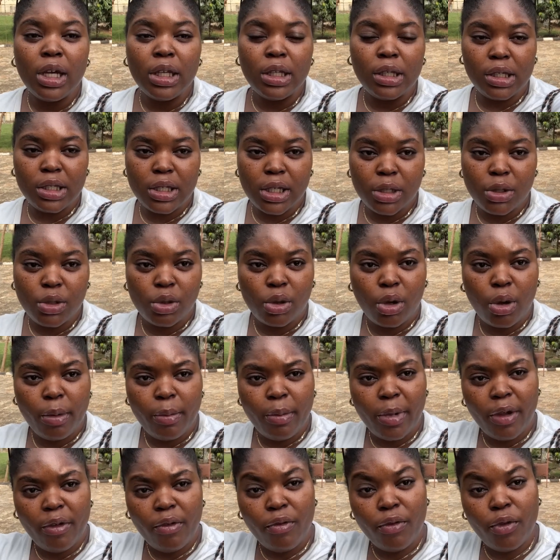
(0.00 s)
They said to come
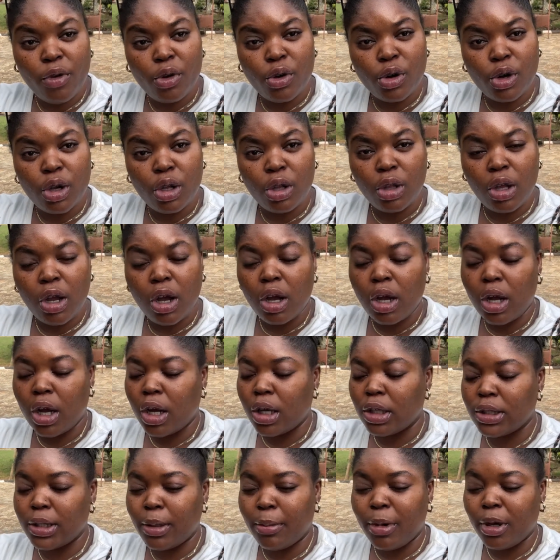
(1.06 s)
by four o'clock.
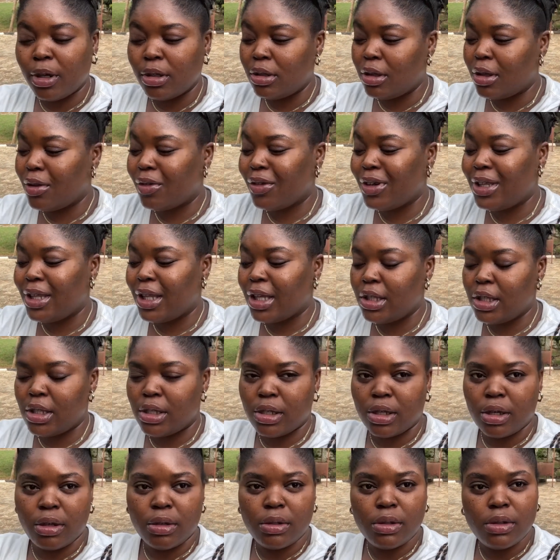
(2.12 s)
It's about three thirty
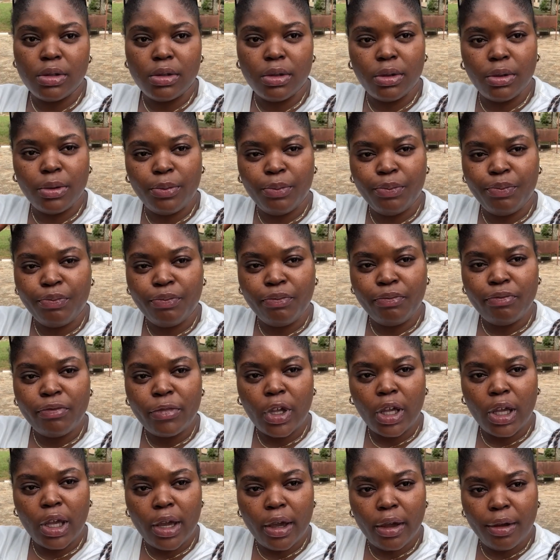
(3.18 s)
now, so
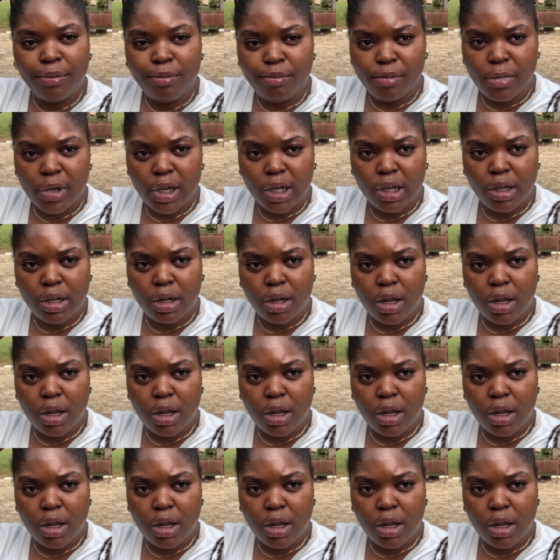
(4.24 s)
yeah, I'm heading